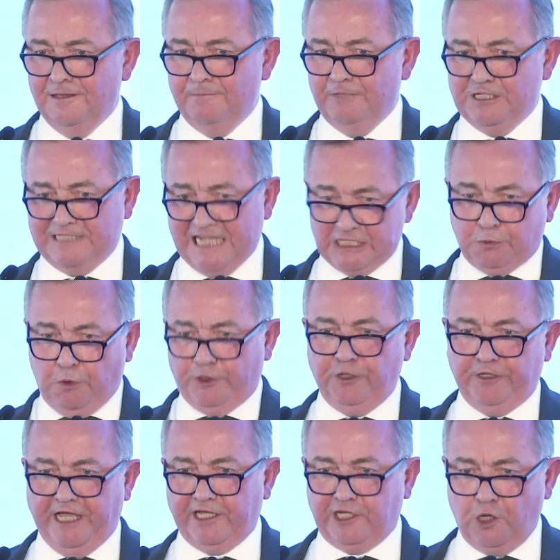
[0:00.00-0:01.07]
Because that's what you
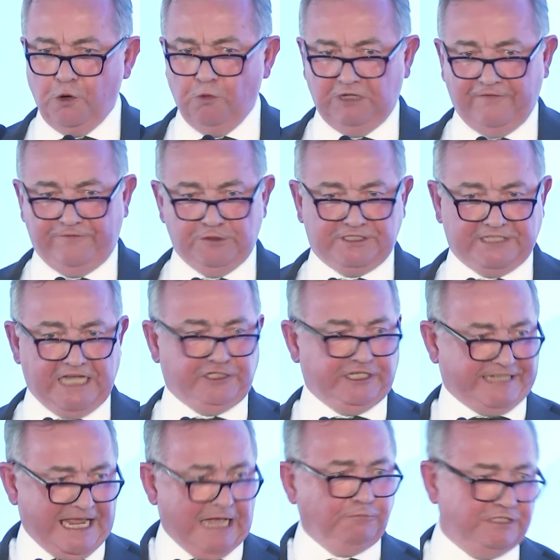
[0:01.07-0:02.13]
get called if you stage a
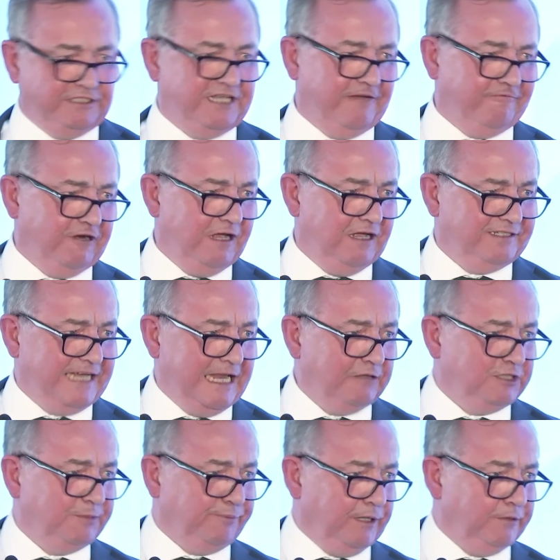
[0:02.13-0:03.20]

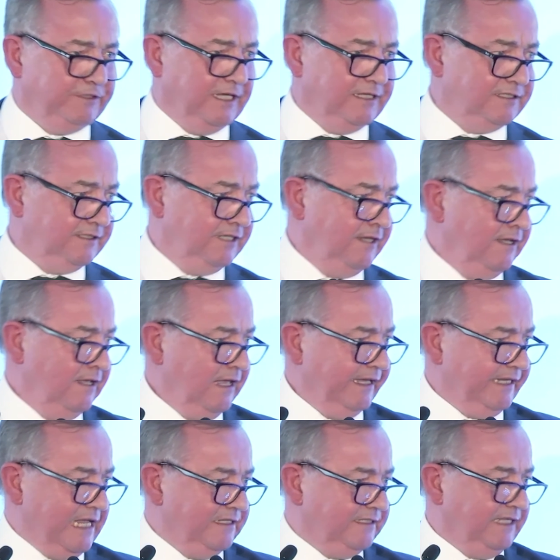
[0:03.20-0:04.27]
counter-protest
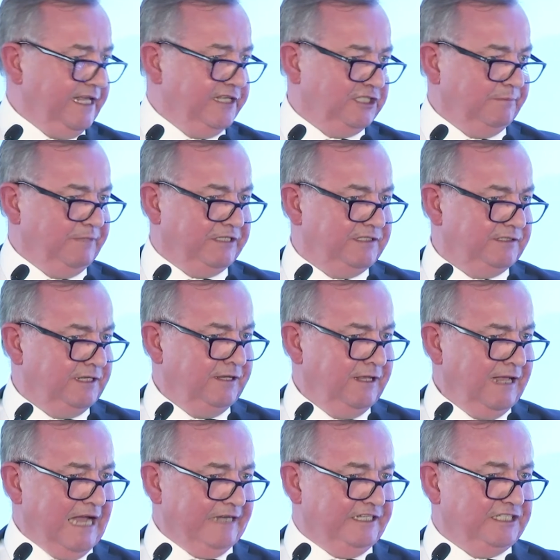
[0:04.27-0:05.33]
against the Islamist
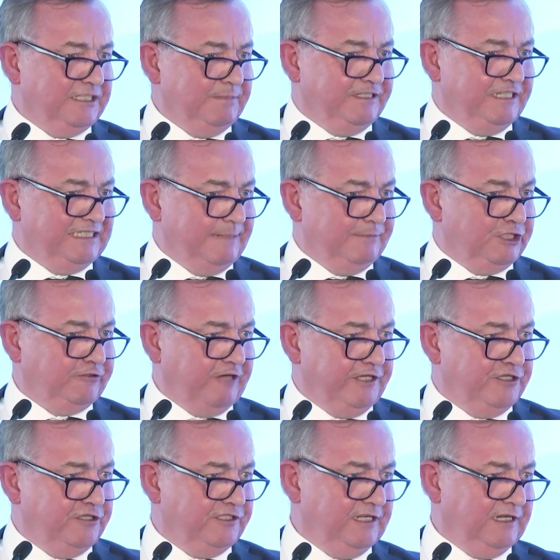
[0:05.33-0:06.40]
anti-Semitic
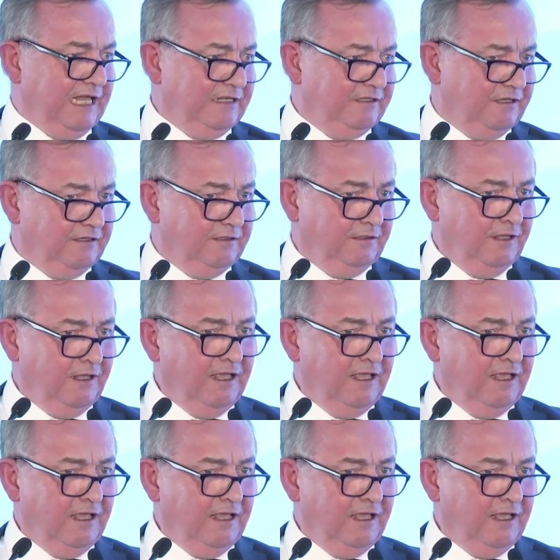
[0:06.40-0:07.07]
demonstrations in London.